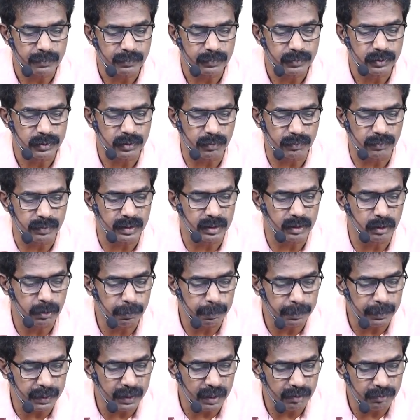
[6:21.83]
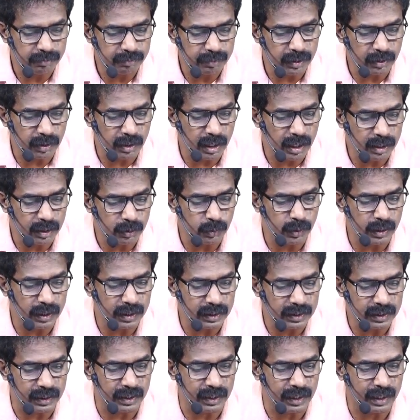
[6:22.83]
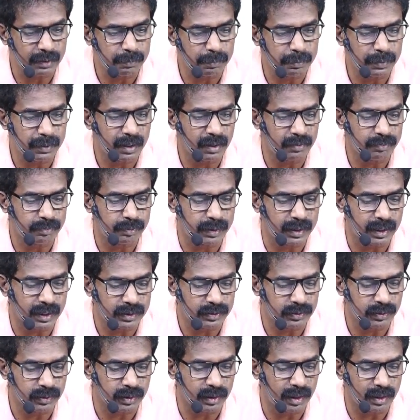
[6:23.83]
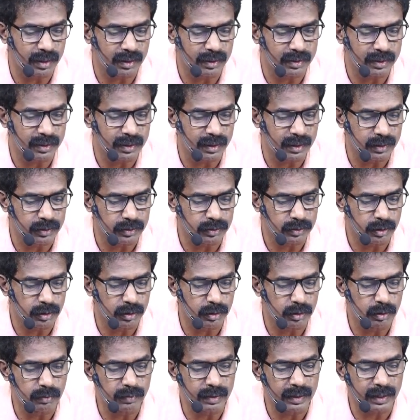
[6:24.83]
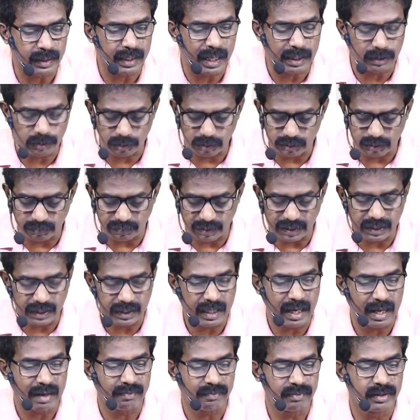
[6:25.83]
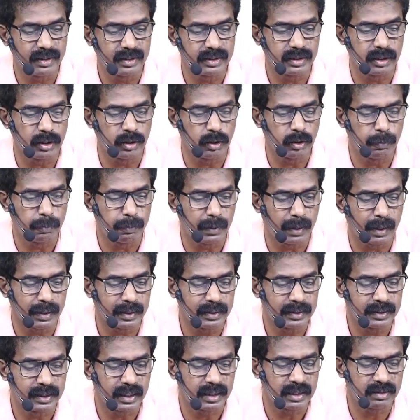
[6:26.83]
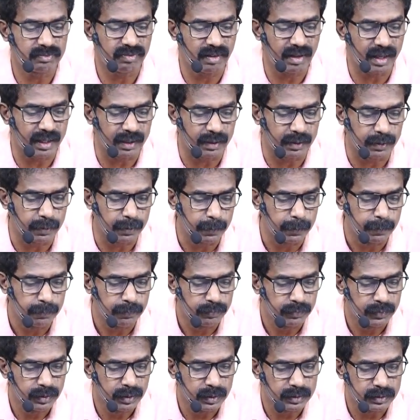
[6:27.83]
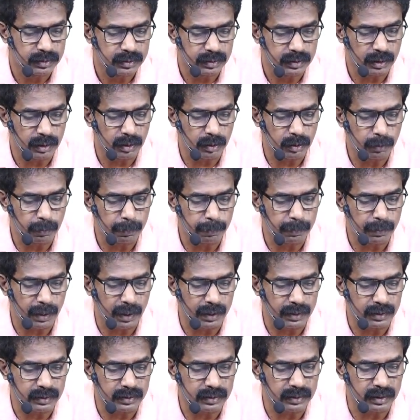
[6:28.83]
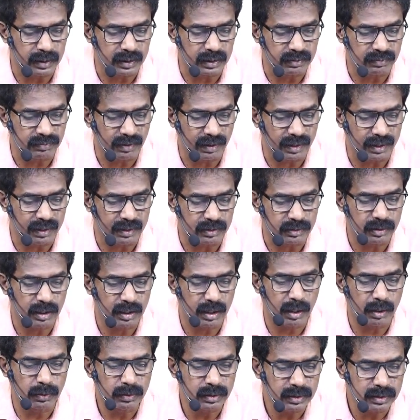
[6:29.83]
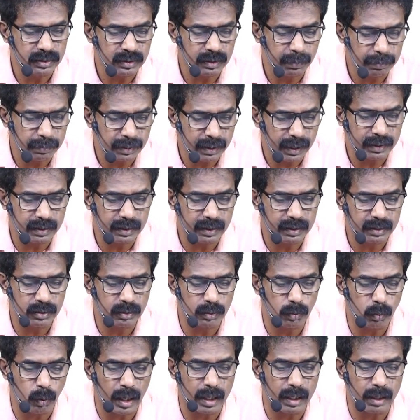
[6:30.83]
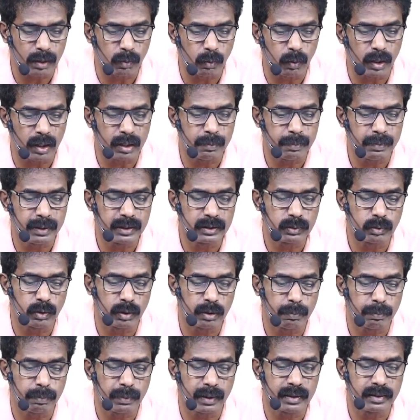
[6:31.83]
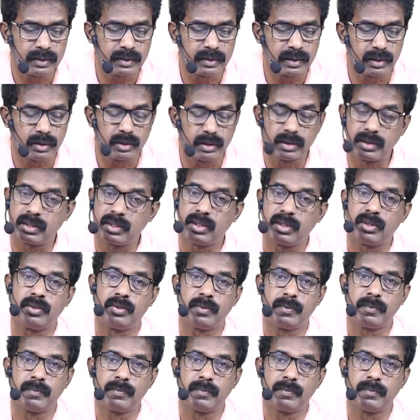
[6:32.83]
So without P of B, you can't do anything, right? P of B, that's why you got it here. So to do the calculation very carefully, 0.65. 0.65. So how to subtract it? 1. 1 means 1.00.